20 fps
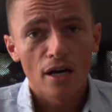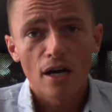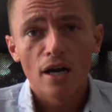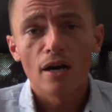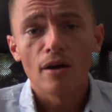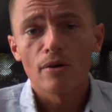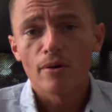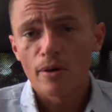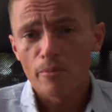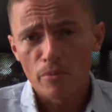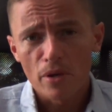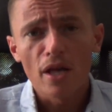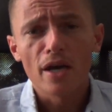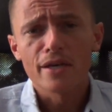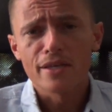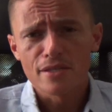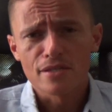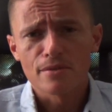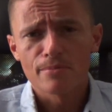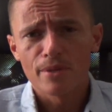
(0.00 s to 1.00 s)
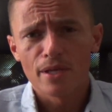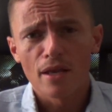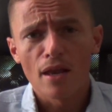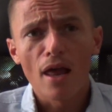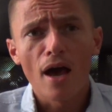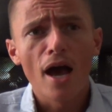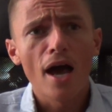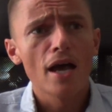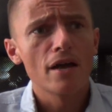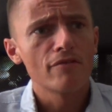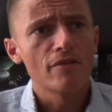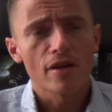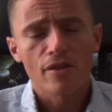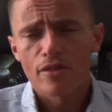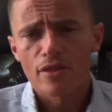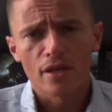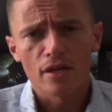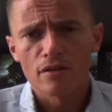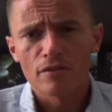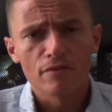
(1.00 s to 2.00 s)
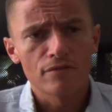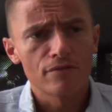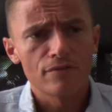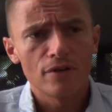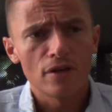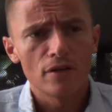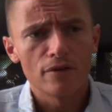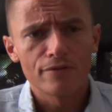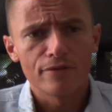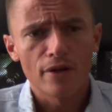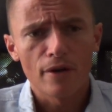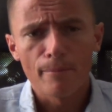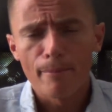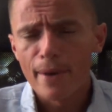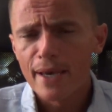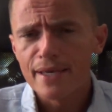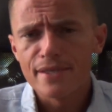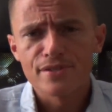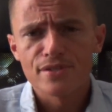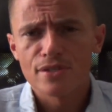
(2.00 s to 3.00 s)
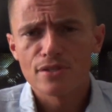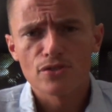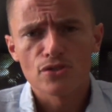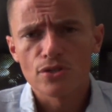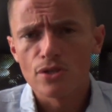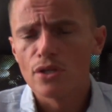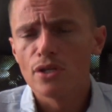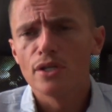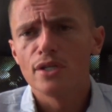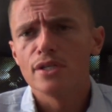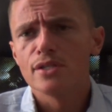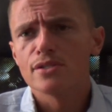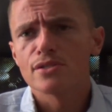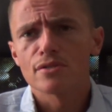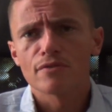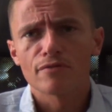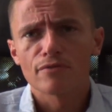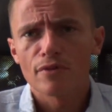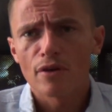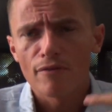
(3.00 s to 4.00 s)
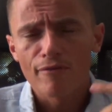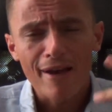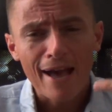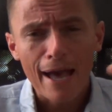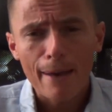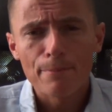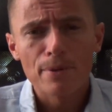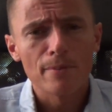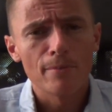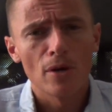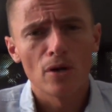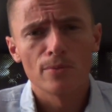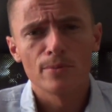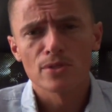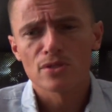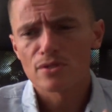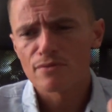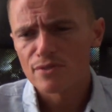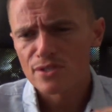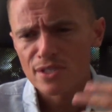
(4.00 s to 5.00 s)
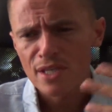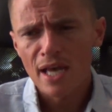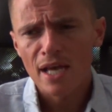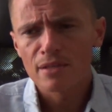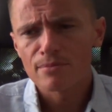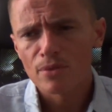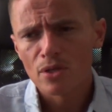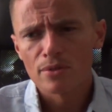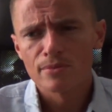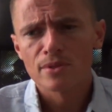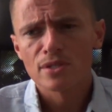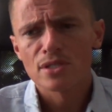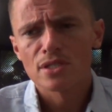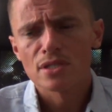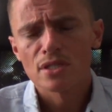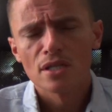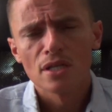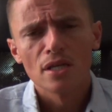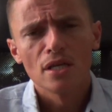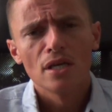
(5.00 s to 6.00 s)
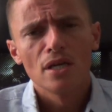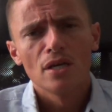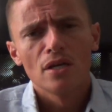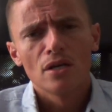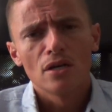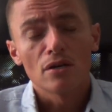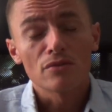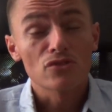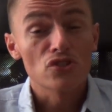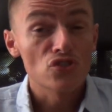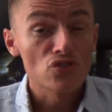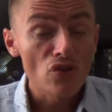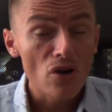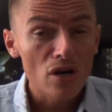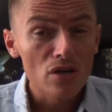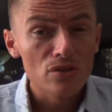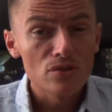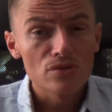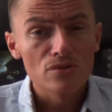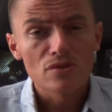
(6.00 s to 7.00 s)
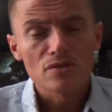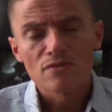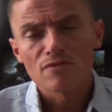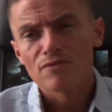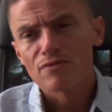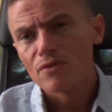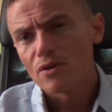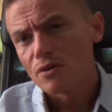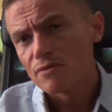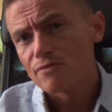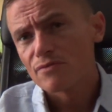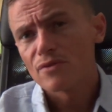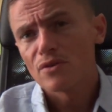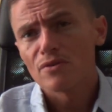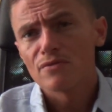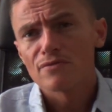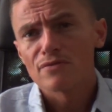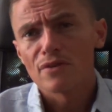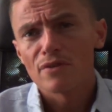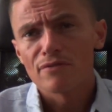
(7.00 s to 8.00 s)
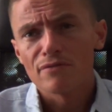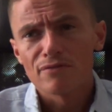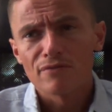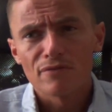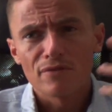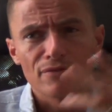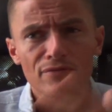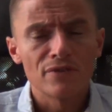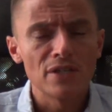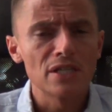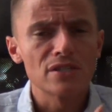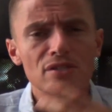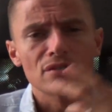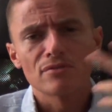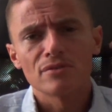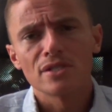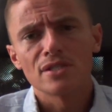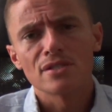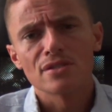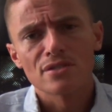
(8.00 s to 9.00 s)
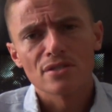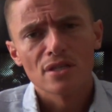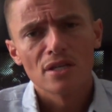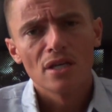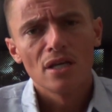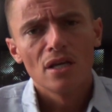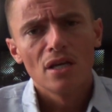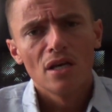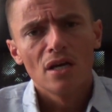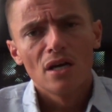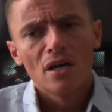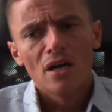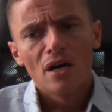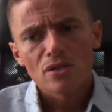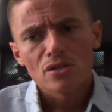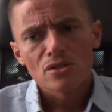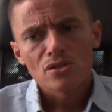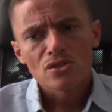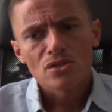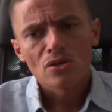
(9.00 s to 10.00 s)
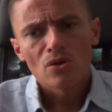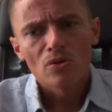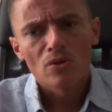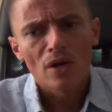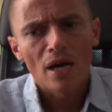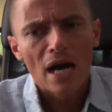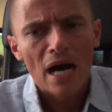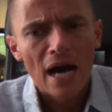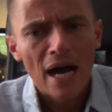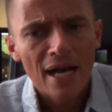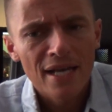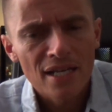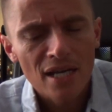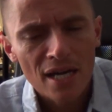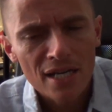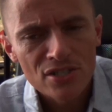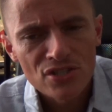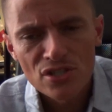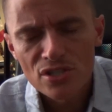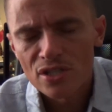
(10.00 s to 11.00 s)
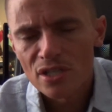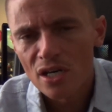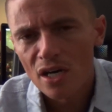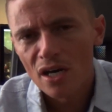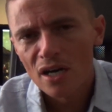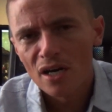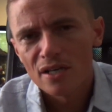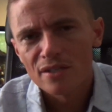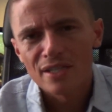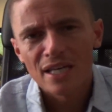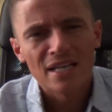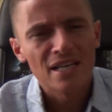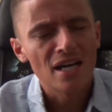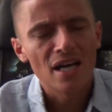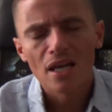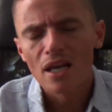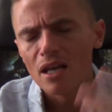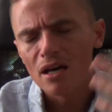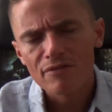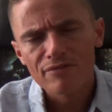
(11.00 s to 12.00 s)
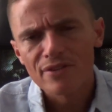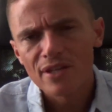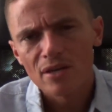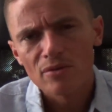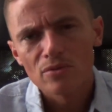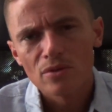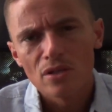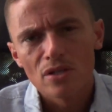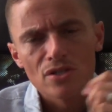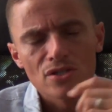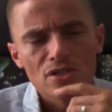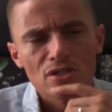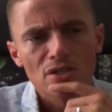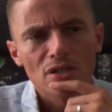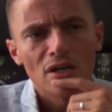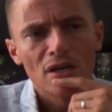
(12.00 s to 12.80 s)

I'm lucky to be alive. I think of amazing journeys, of happy moments, of sad moments, of struggles, of victories. So I just can't, and I love that watch.